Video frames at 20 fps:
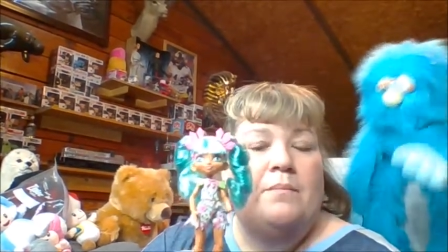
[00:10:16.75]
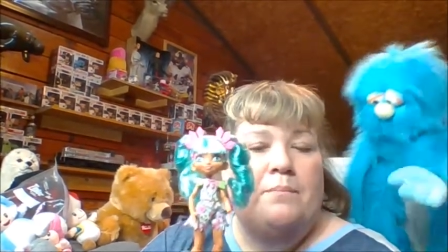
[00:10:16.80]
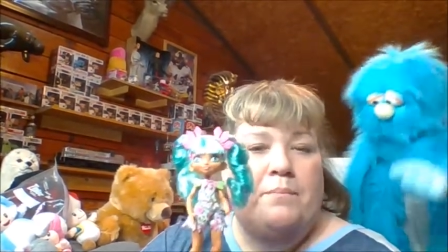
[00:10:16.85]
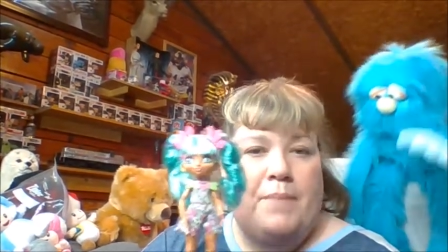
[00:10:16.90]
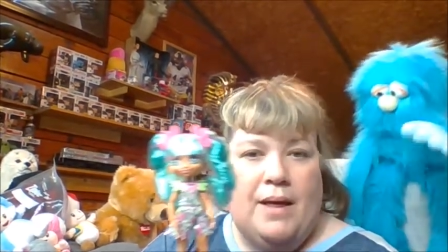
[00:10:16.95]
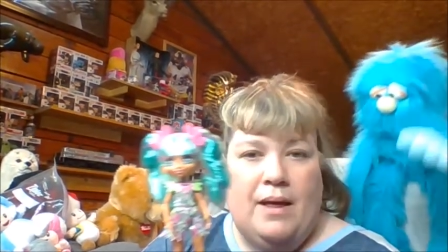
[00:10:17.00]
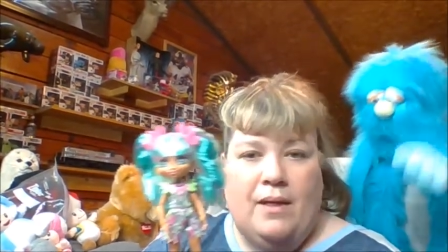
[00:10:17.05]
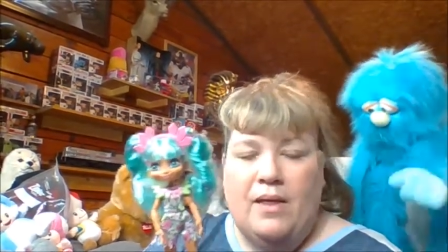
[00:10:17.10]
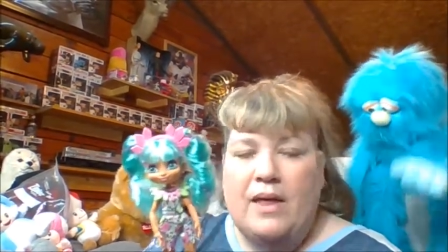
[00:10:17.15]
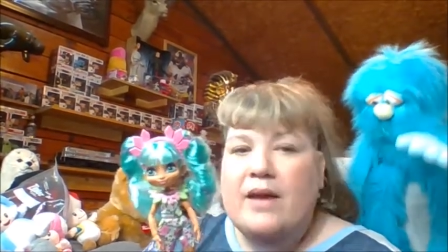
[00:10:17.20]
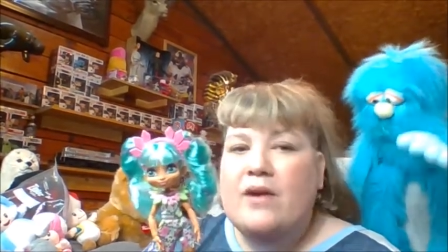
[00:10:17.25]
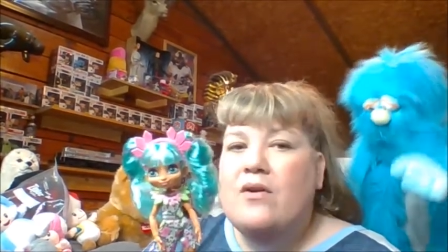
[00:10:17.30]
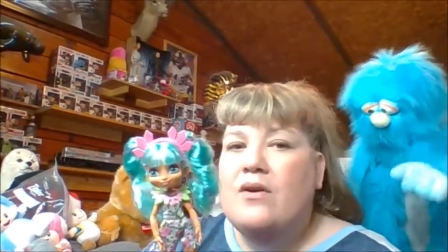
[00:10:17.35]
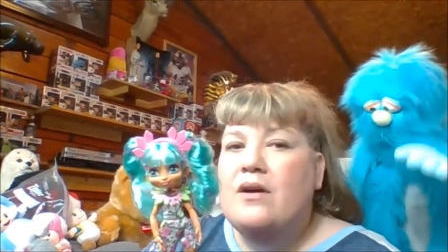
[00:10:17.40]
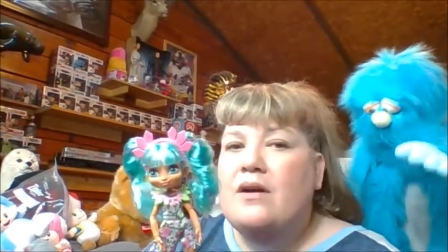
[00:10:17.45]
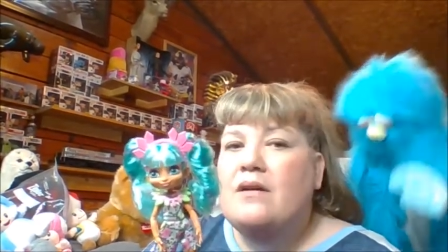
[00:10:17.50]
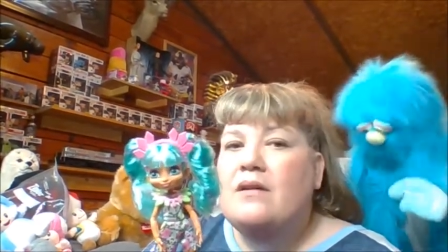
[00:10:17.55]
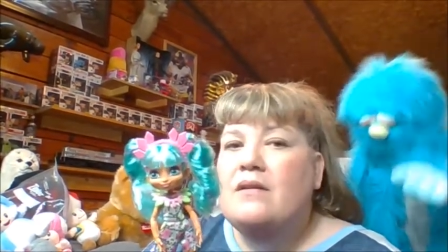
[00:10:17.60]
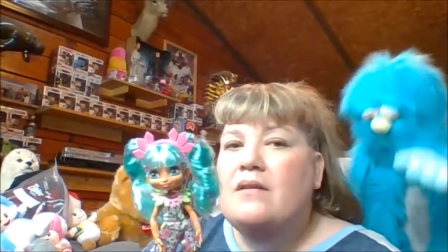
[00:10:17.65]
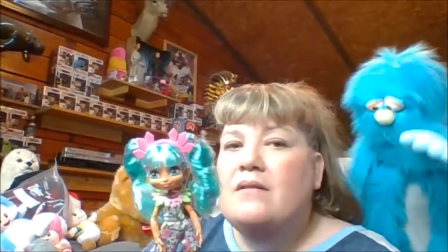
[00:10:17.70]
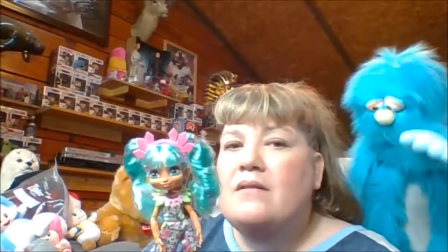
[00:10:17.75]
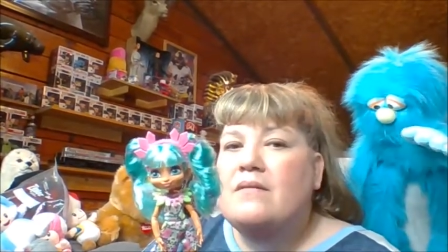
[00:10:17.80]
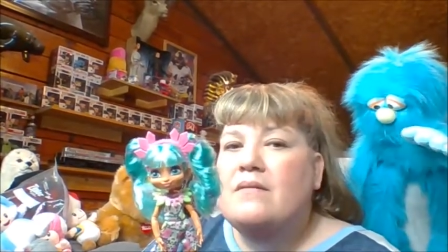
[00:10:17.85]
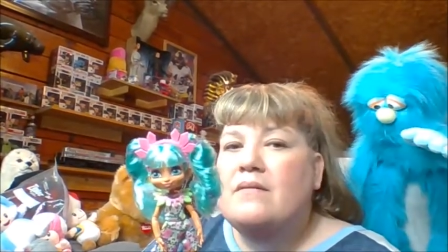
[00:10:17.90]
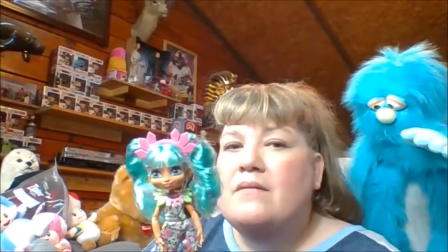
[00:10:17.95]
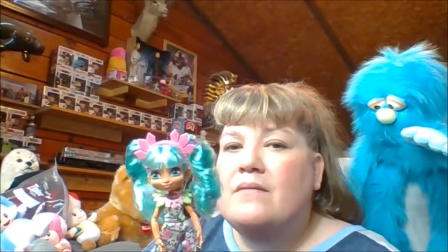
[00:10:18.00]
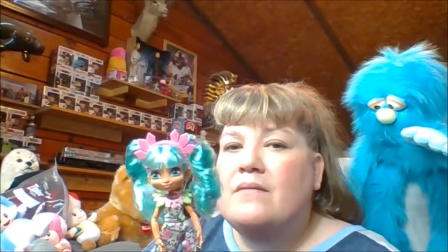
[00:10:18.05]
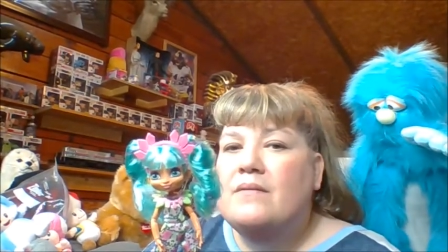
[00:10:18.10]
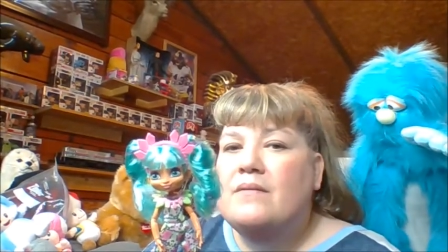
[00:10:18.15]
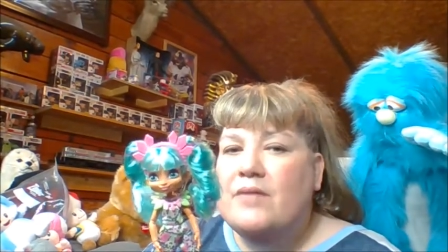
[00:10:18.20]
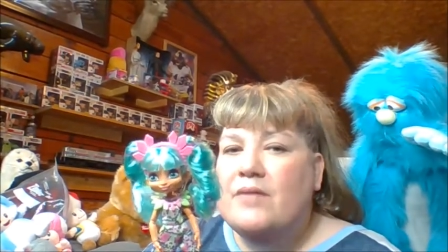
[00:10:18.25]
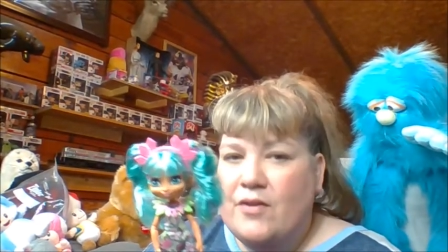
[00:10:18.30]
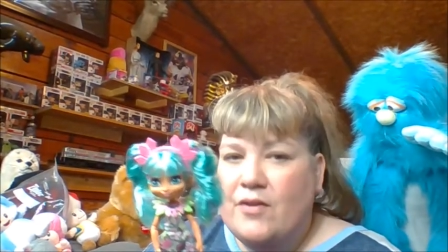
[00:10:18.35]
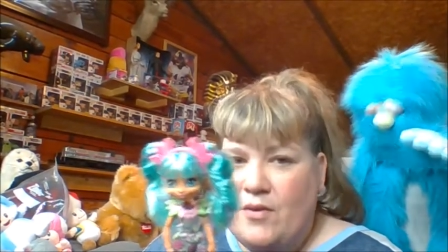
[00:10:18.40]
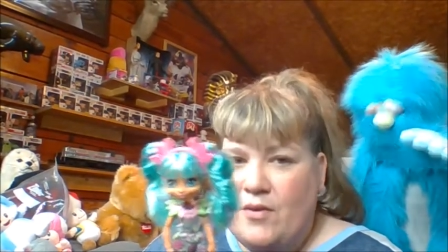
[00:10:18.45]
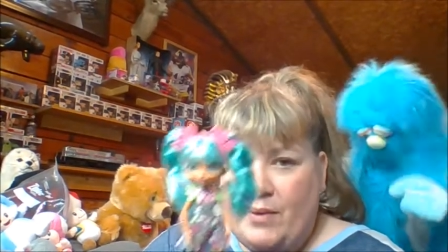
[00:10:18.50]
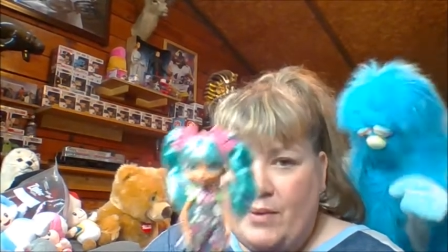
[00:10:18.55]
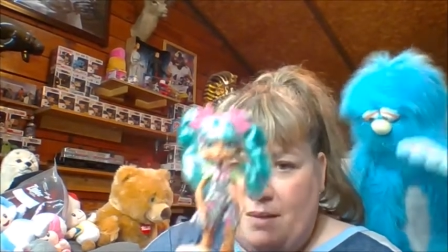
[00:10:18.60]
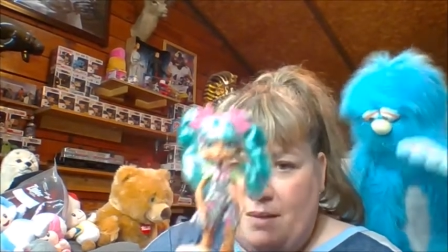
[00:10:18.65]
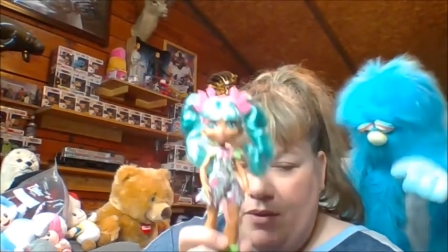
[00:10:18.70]
bell icon, so you
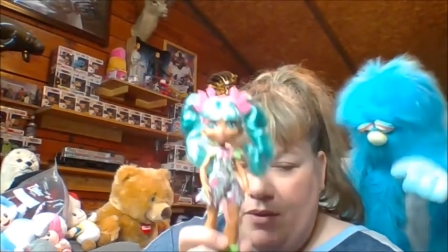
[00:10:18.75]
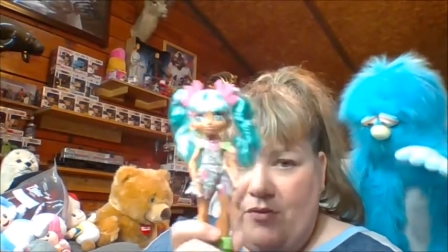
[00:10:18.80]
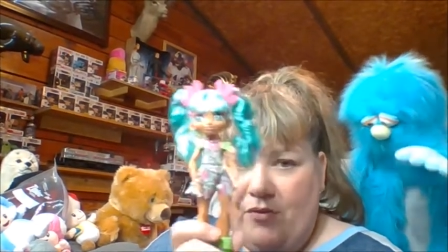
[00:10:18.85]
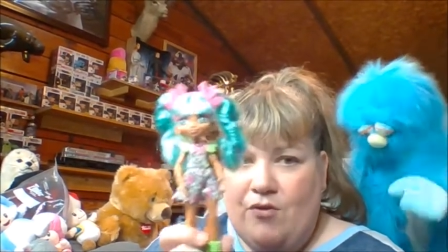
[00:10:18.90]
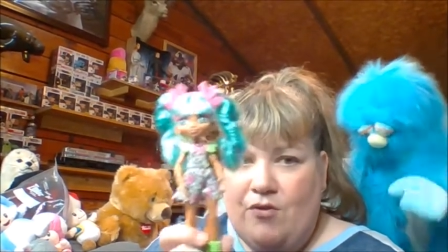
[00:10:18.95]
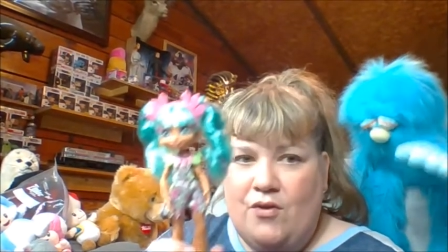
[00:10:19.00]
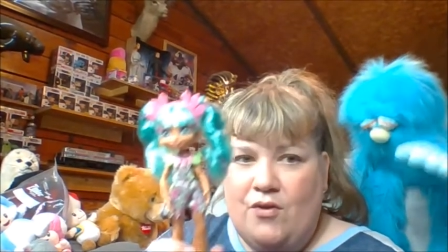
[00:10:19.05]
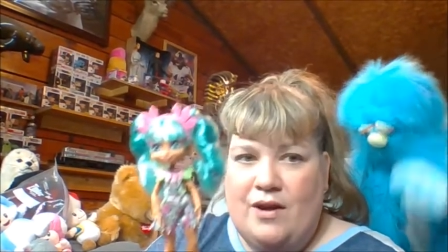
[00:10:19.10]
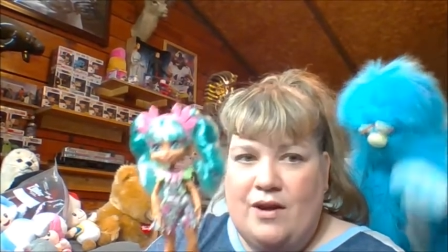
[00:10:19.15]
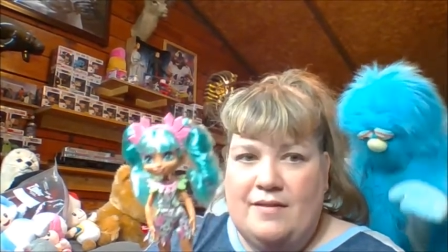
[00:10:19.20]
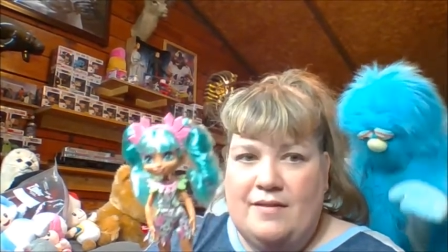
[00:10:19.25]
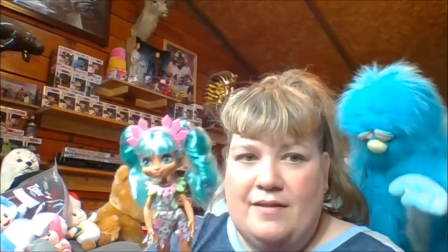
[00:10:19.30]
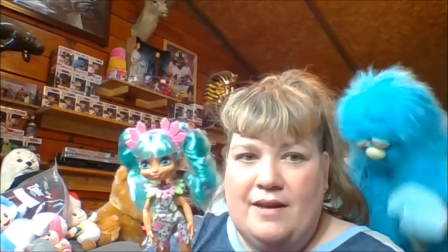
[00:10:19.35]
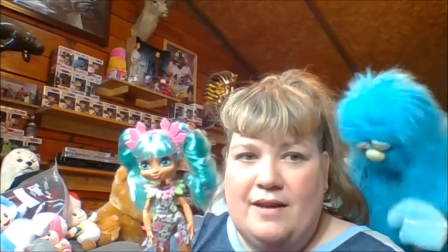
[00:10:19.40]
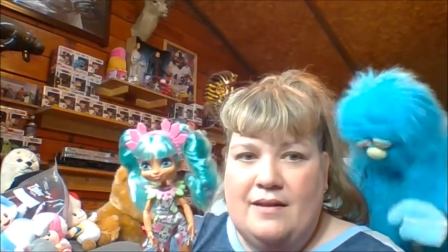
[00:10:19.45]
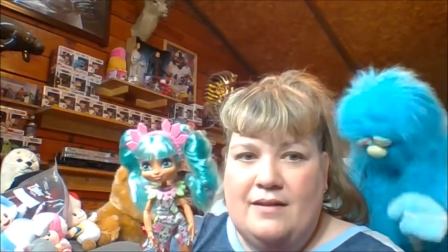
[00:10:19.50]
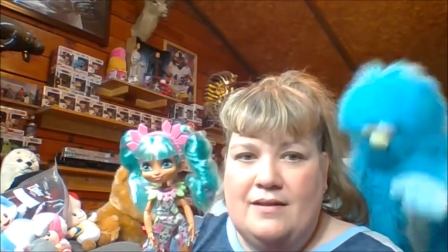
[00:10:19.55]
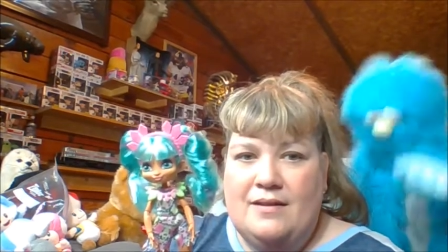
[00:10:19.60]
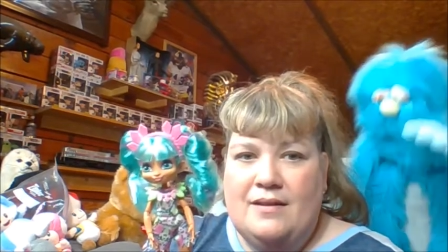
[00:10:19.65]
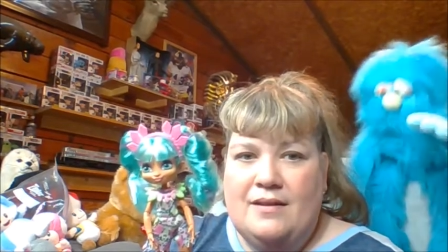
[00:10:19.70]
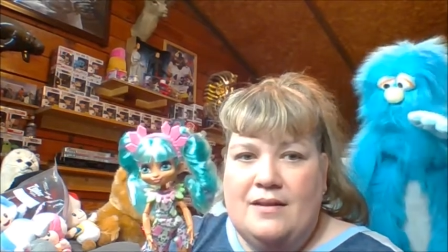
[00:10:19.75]
know when I post new content.